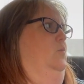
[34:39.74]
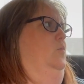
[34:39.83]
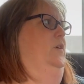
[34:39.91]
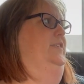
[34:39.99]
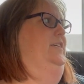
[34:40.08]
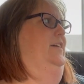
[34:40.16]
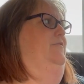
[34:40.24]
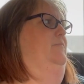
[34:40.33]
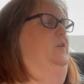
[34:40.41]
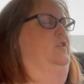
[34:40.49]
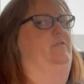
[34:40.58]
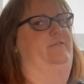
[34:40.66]
once I've
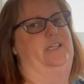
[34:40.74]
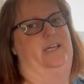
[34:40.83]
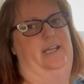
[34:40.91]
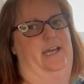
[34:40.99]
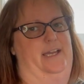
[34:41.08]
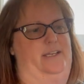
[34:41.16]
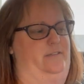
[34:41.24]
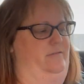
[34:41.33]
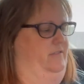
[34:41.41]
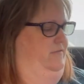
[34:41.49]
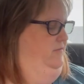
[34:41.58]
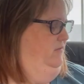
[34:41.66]
moved and I
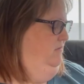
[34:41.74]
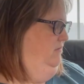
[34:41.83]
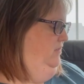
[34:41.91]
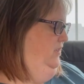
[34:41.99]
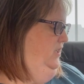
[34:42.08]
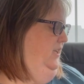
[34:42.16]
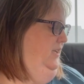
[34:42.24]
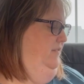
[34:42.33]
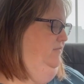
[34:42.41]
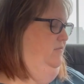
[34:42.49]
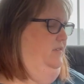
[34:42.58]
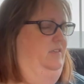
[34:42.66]
can
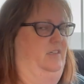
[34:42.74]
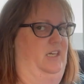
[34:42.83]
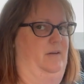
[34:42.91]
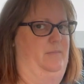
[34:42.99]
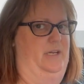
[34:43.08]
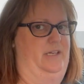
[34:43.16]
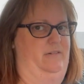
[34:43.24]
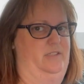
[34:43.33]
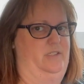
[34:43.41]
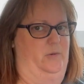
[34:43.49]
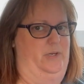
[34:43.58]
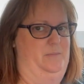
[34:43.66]
get my
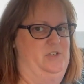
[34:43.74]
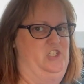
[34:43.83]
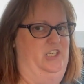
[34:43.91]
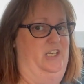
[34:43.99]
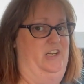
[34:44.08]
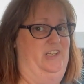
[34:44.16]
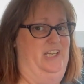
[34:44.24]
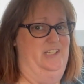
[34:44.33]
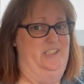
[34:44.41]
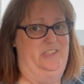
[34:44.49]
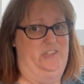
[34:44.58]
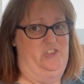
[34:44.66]
sewing machine out again
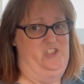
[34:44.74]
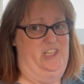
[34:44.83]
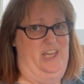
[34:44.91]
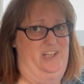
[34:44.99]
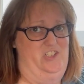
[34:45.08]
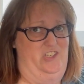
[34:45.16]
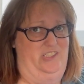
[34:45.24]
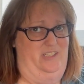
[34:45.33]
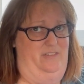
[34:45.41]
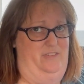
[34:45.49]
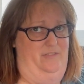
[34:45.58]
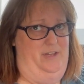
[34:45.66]
to serge the edges
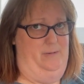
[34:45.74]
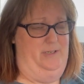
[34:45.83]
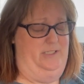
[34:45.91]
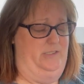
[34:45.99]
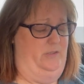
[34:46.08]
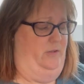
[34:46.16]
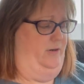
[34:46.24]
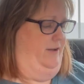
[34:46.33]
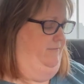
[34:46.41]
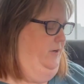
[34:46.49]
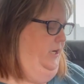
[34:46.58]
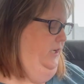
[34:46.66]
of the fabric so they're
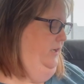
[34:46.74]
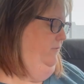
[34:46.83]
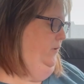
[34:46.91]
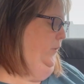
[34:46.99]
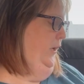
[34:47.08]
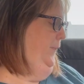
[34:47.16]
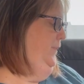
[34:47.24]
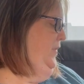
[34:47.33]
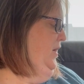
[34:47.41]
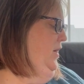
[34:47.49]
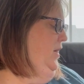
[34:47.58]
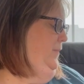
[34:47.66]
not fraying everywhere.
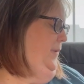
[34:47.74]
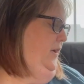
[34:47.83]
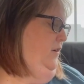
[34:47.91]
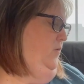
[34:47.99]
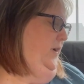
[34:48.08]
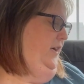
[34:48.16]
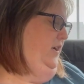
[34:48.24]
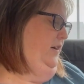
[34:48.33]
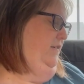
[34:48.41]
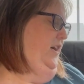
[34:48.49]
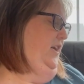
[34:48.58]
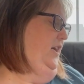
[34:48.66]
But I don't want to
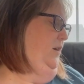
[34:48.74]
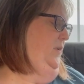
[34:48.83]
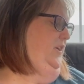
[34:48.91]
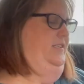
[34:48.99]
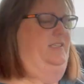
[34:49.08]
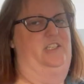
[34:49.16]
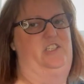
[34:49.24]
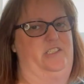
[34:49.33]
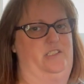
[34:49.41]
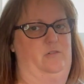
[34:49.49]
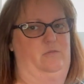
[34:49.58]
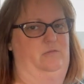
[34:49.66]
cut right now because I just
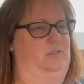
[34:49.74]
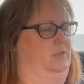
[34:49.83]
don't